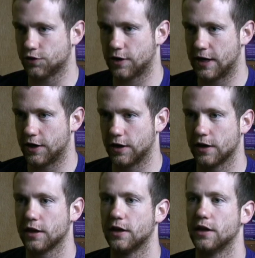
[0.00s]
trainer,
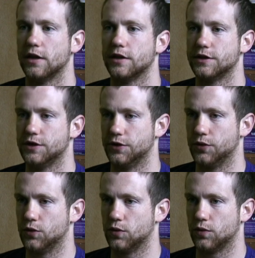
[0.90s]

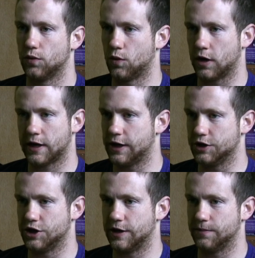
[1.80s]
to work in a
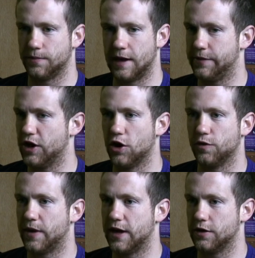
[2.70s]
gym, maybe own
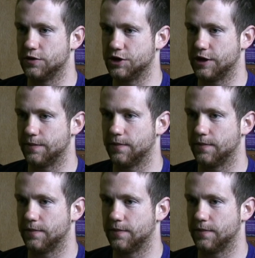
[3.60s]
my own gym.